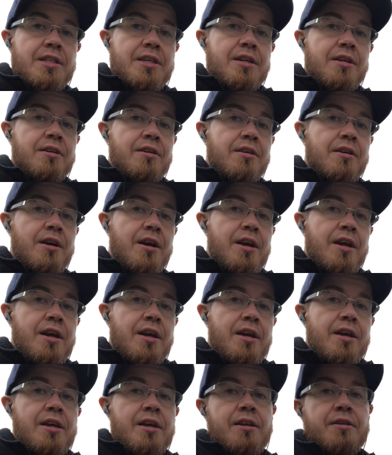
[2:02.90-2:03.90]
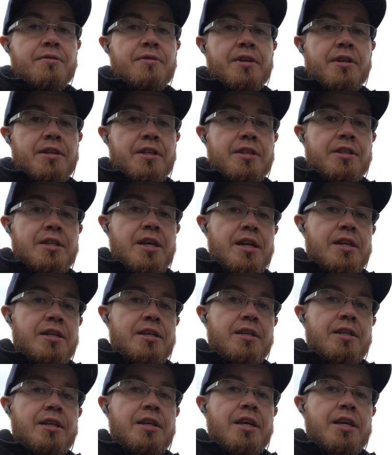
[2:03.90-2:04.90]
here in Finland
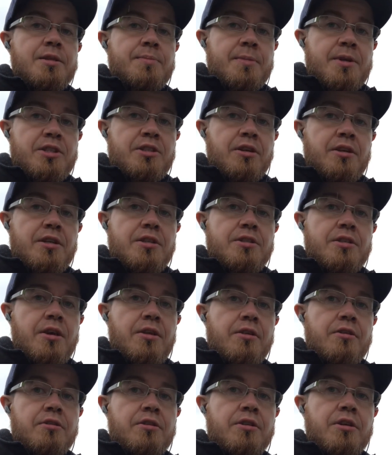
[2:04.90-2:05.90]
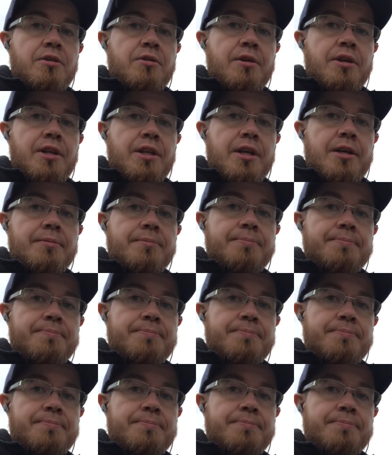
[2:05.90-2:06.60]
and especially in southern Karelia.